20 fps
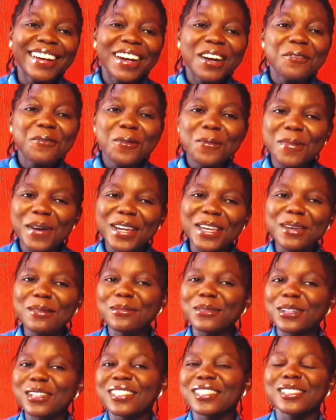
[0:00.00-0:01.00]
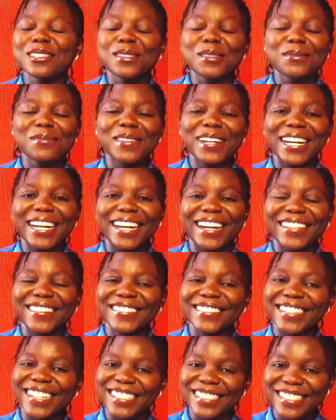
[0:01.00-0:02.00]
will make him just smile and
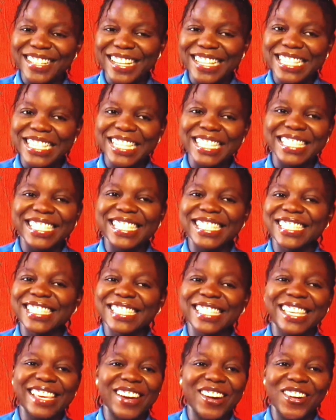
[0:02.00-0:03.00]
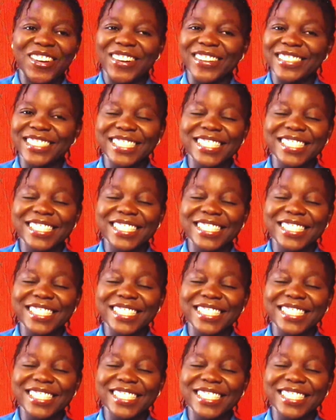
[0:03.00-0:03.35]
look at her and say, this girl,